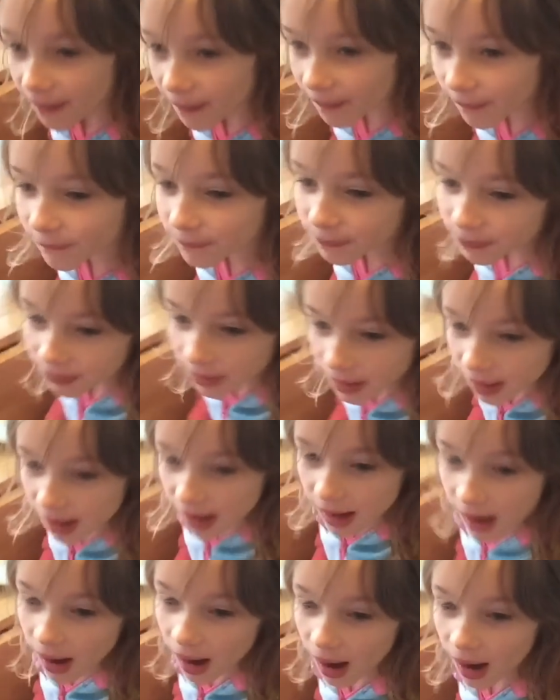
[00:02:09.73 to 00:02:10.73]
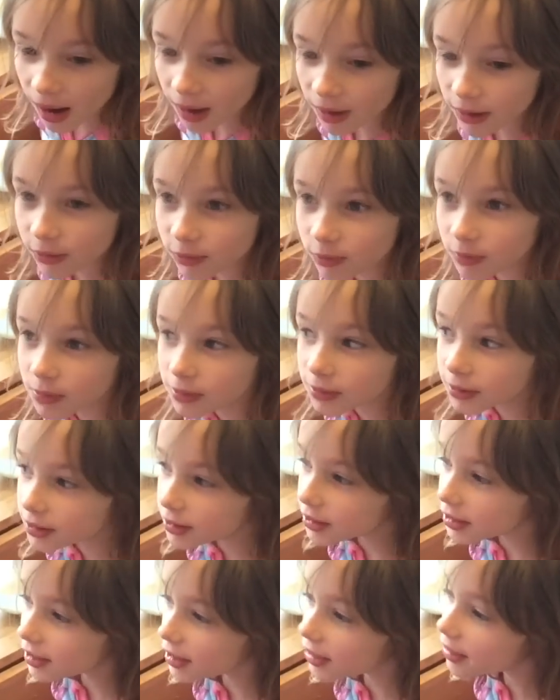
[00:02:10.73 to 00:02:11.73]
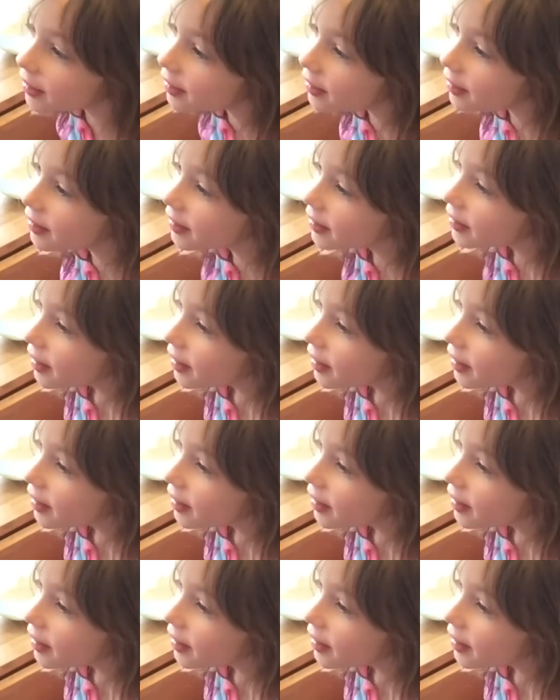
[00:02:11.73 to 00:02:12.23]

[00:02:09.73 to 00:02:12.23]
um, I want a